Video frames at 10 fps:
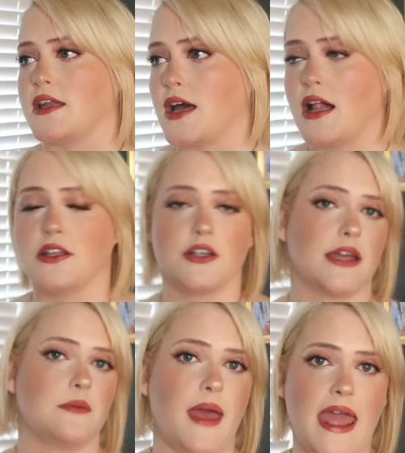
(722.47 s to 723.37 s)
and color
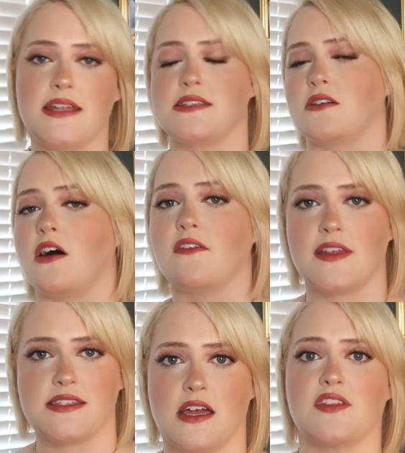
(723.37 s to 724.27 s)
and paint and all
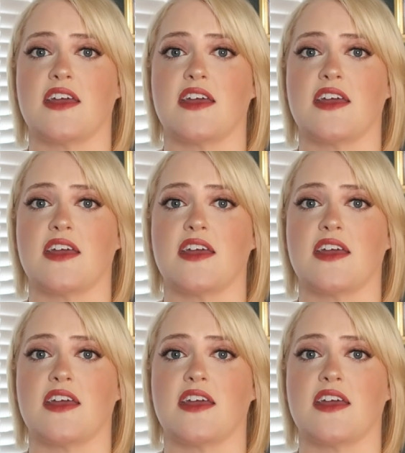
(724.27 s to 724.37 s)
stuff.